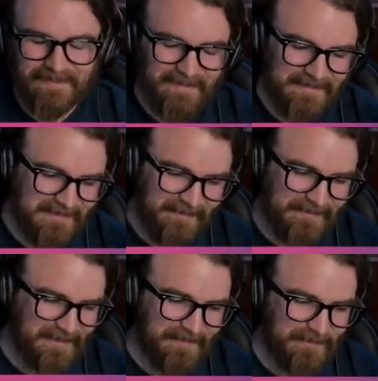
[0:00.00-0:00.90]
that
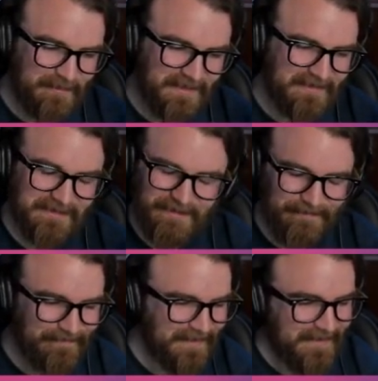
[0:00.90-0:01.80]
sounds like it could be.
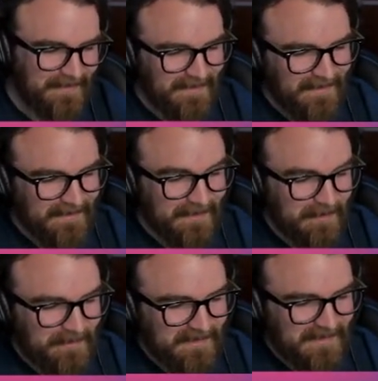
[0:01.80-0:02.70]
Hello. So yeah, it
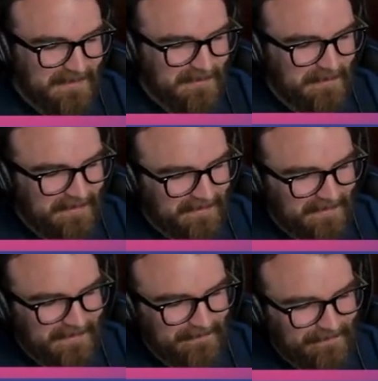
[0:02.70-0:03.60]
could be the case with
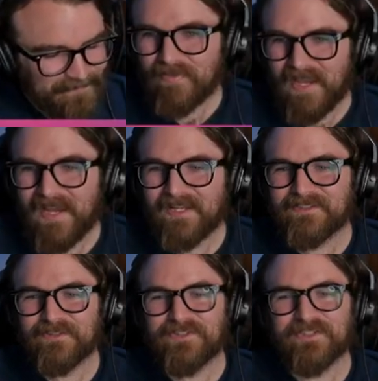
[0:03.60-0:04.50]
Marathon
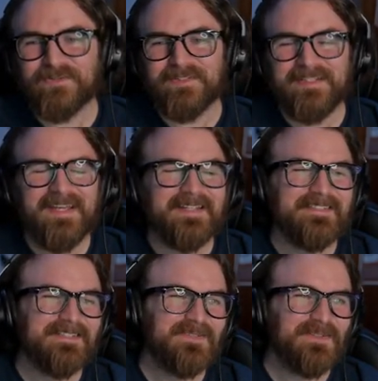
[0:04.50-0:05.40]
Hazard Zone. Hello? Yes,
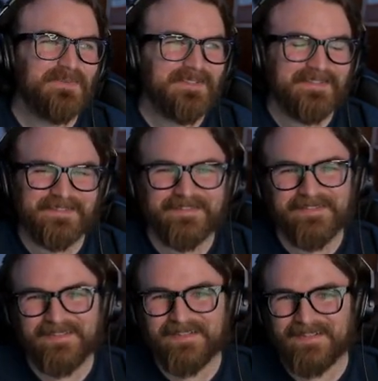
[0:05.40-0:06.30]
that's what it was.
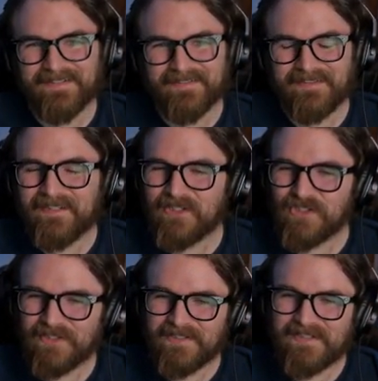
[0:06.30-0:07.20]
Yeah, didn't they
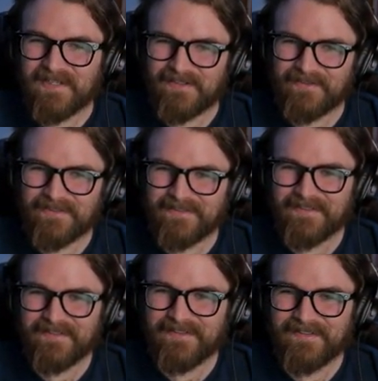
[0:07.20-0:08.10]
shut Friends?
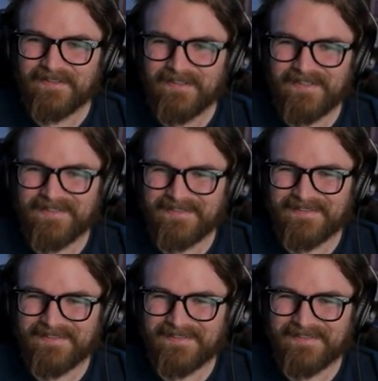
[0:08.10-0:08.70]
it down?